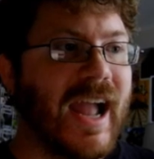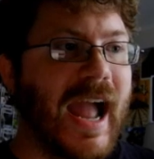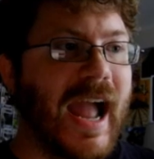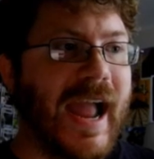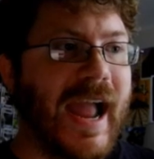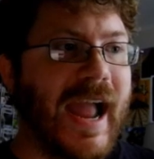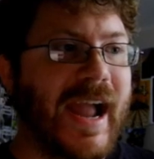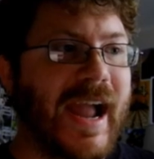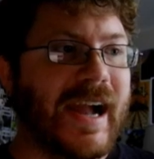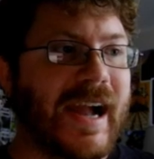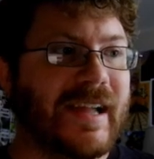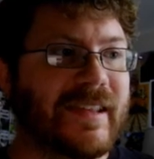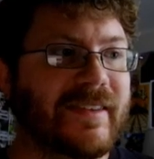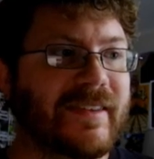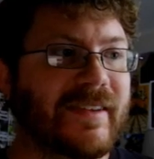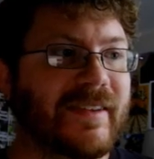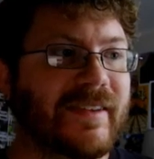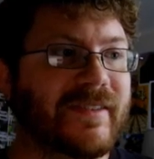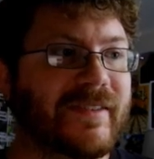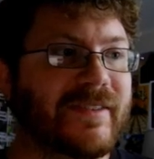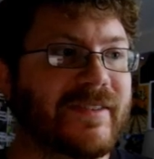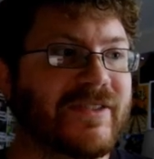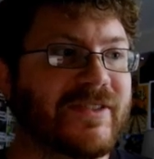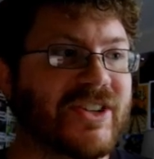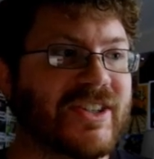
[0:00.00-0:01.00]
and
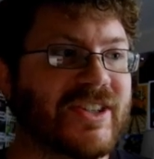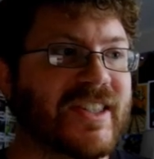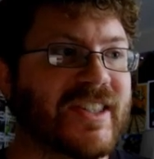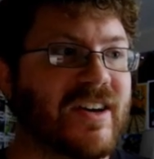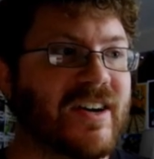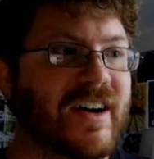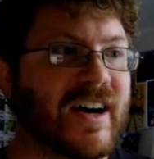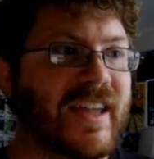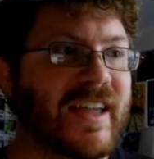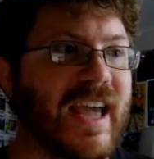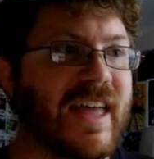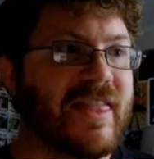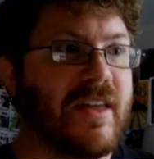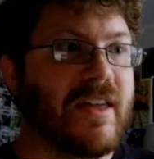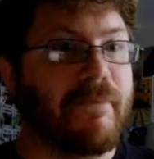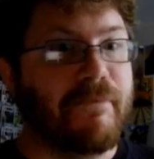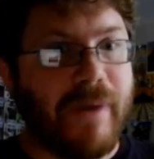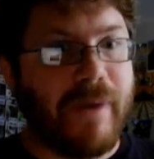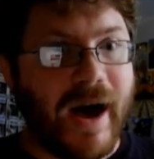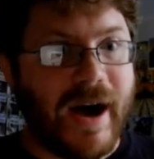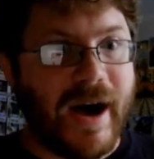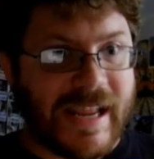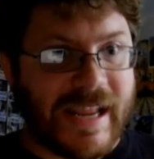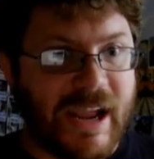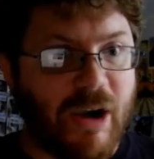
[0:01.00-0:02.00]
just the again the
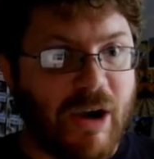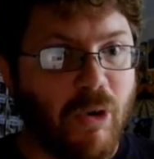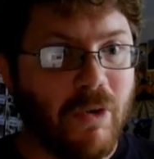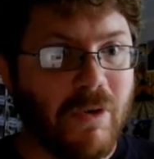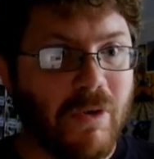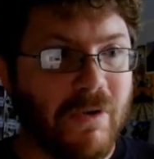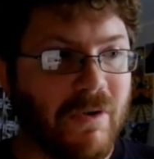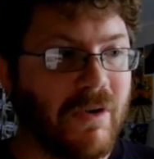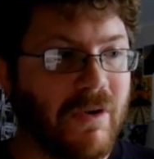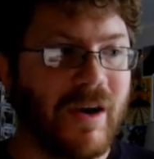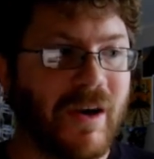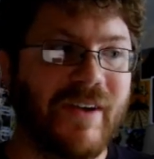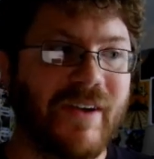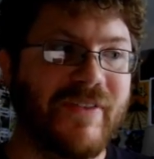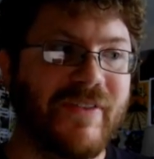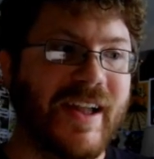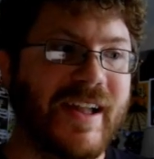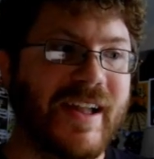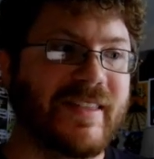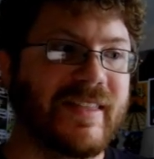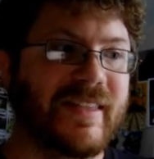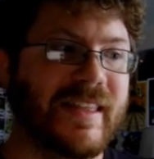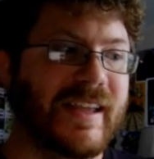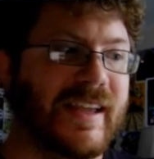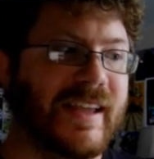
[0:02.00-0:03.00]
body horror of
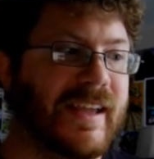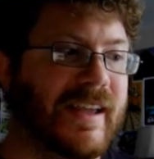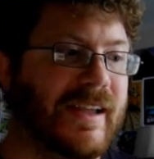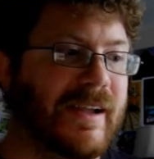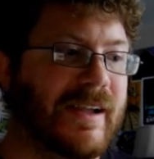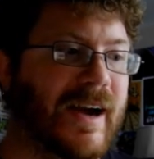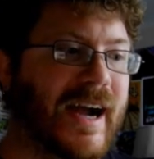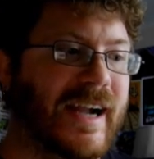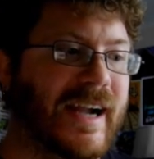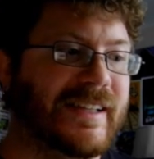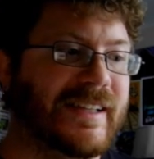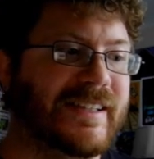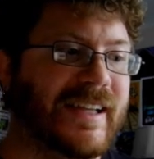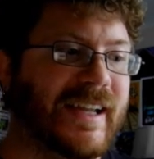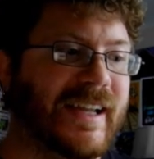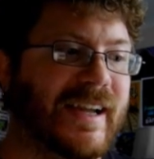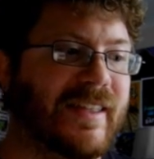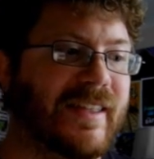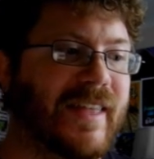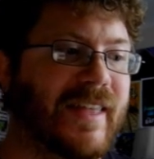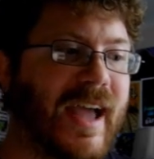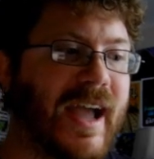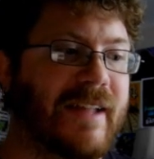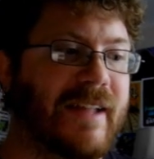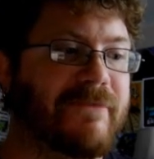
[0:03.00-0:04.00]
it, the idea
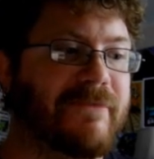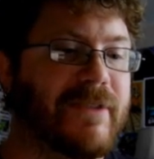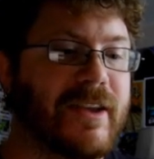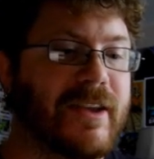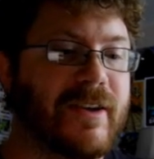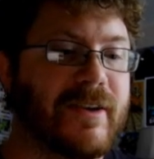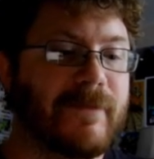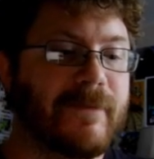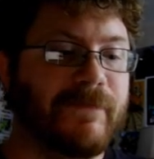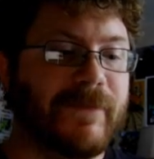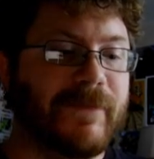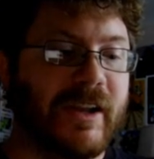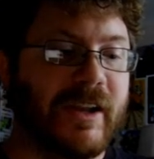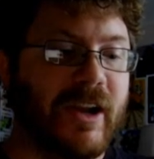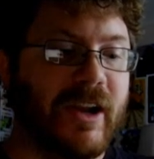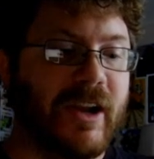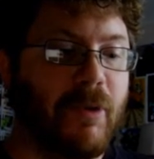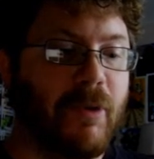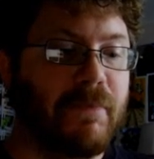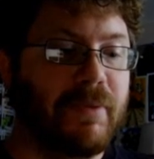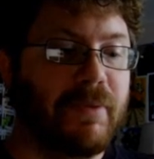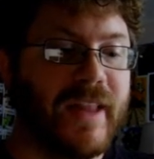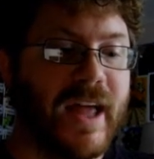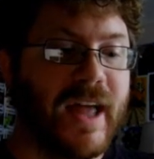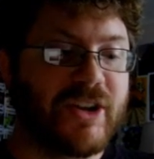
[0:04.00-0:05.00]
that you
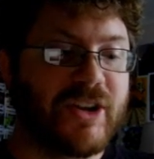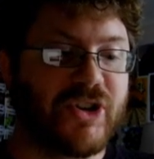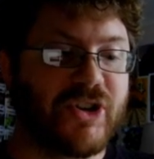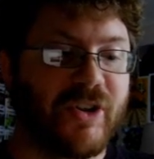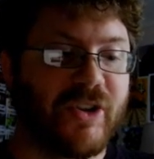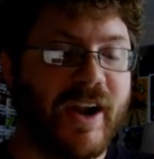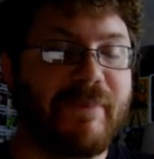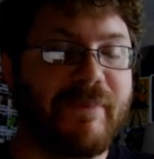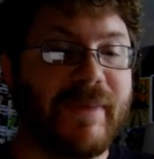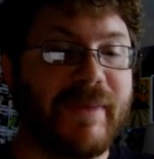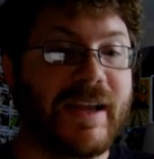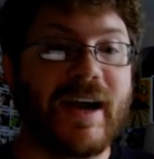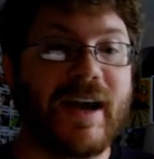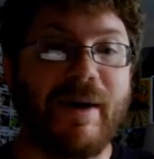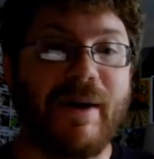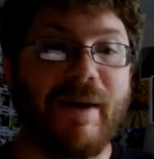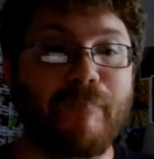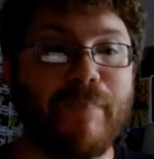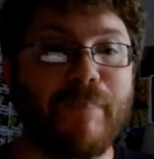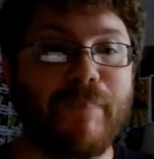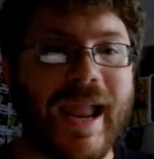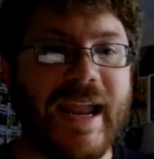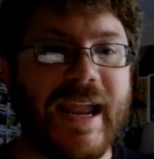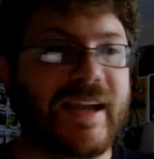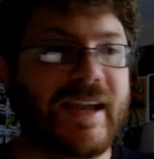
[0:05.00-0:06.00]
know pleasure can become
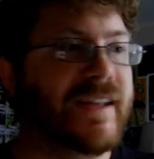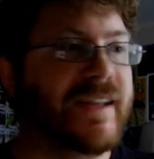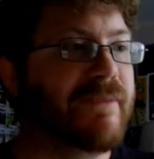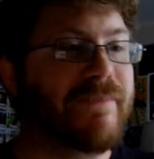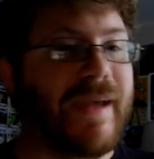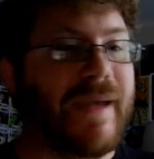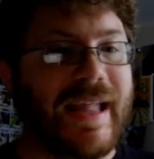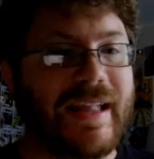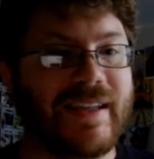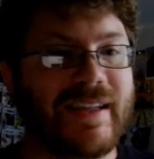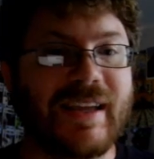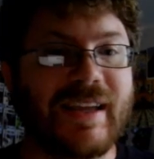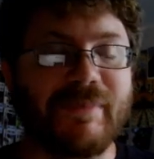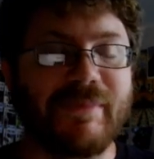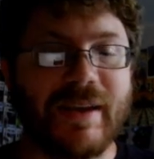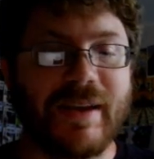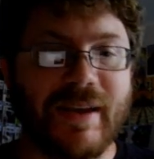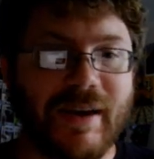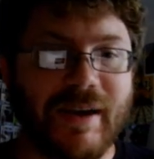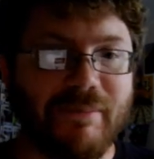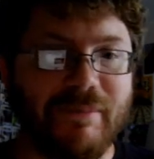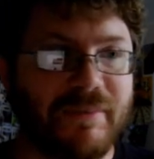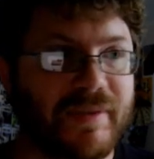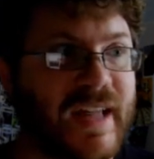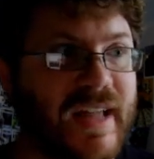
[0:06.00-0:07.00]
pain and pain can
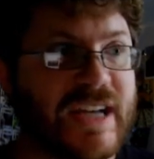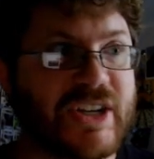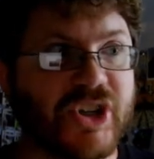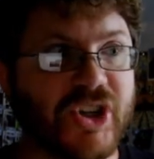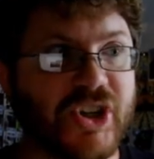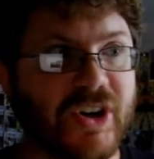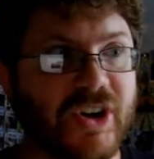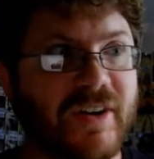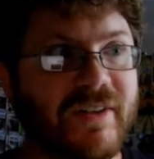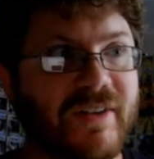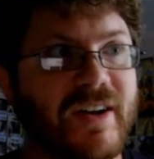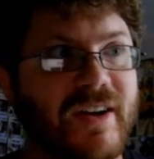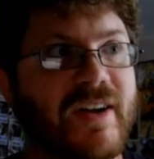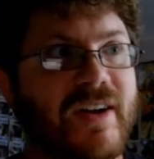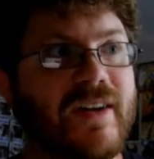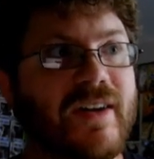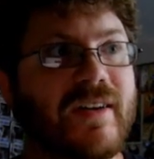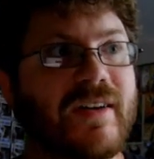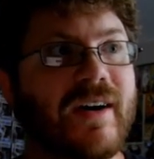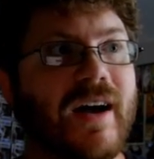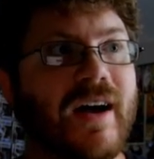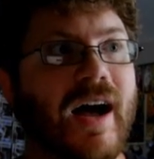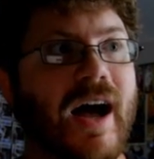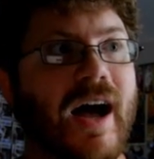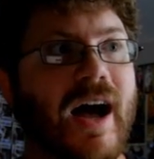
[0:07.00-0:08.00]
become pleasure.
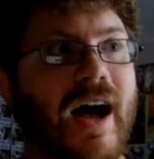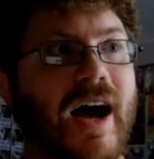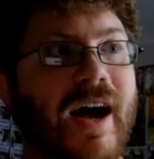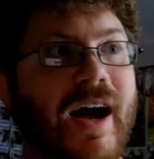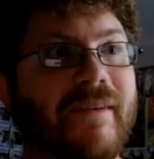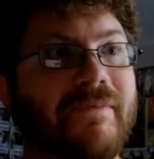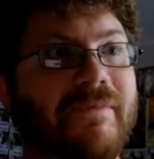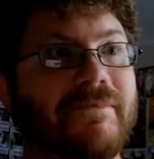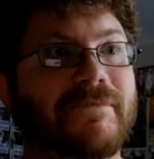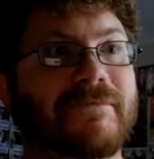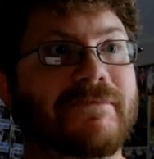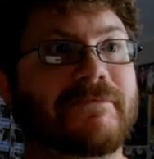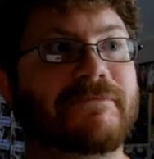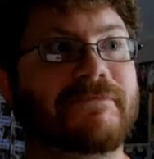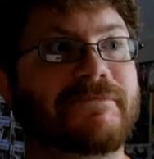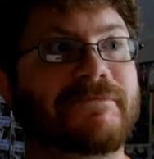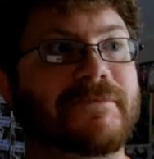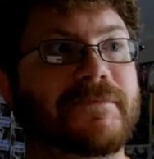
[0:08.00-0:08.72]
Um,